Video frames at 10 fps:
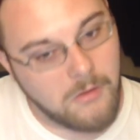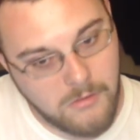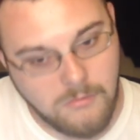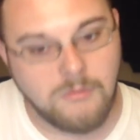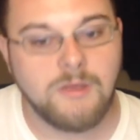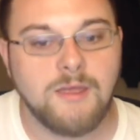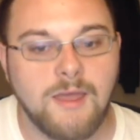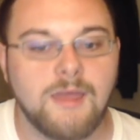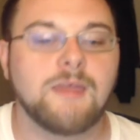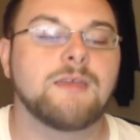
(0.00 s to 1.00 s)

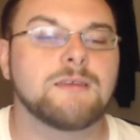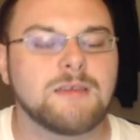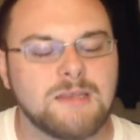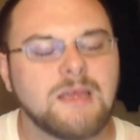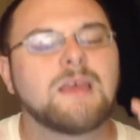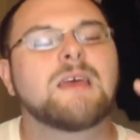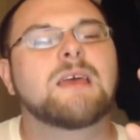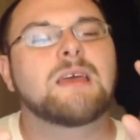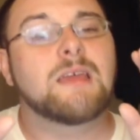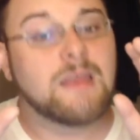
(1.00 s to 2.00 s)
okay,
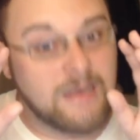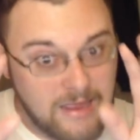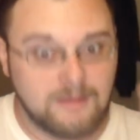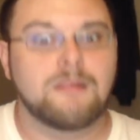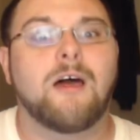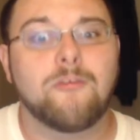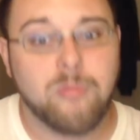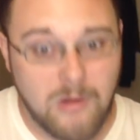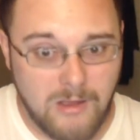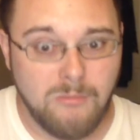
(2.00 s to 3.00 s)
it had a lot of
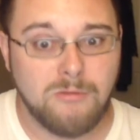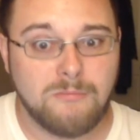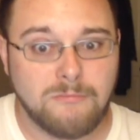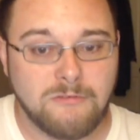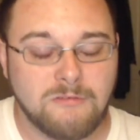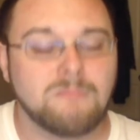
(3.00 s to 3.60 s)
problems.